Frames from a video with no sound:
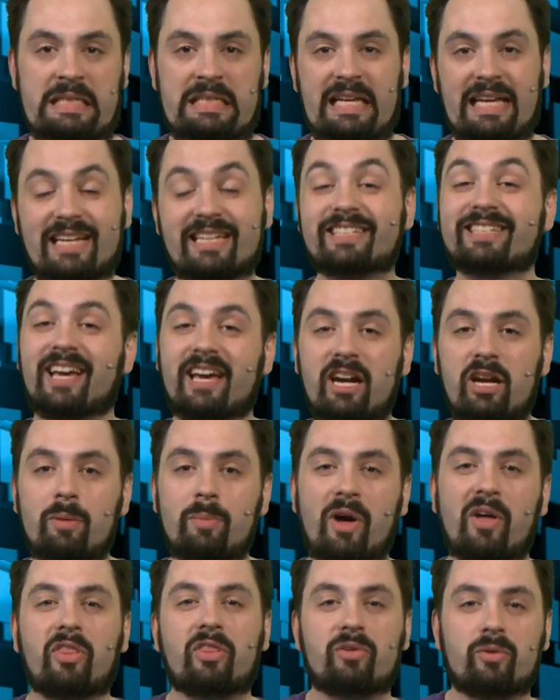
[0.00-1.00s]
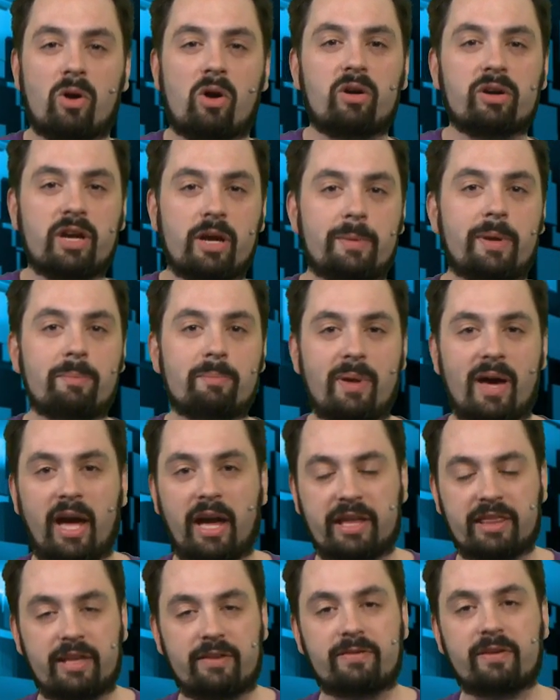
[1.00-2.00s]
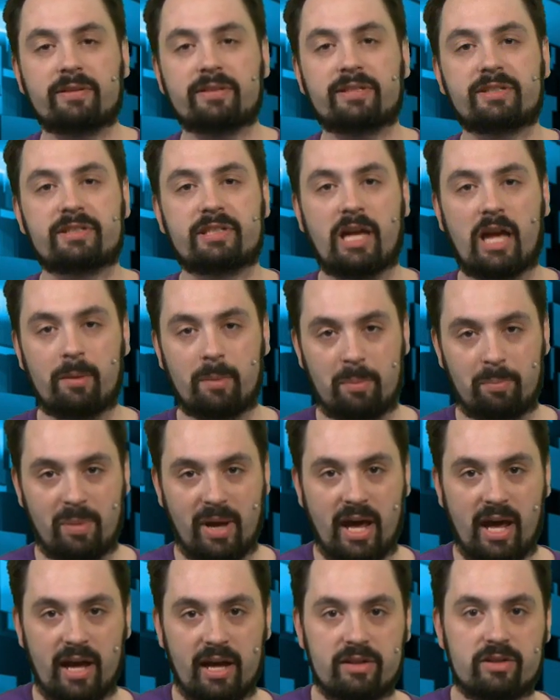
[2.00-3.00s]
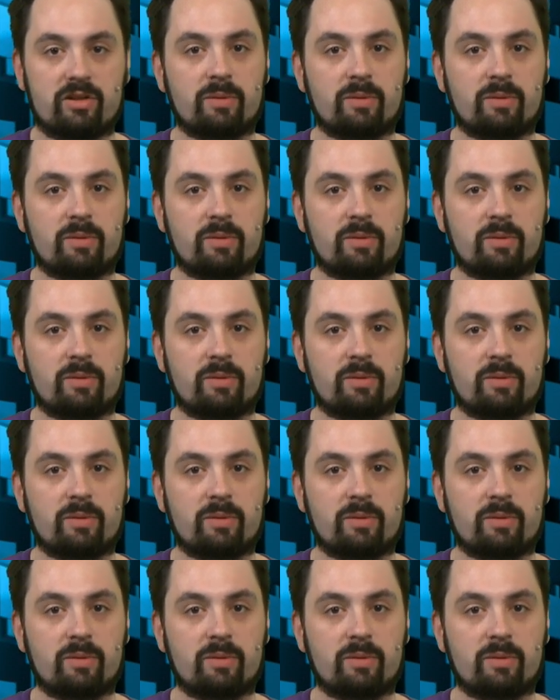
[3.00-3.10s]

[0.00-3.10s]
excited about Thrall coming back. They felt his time had passed.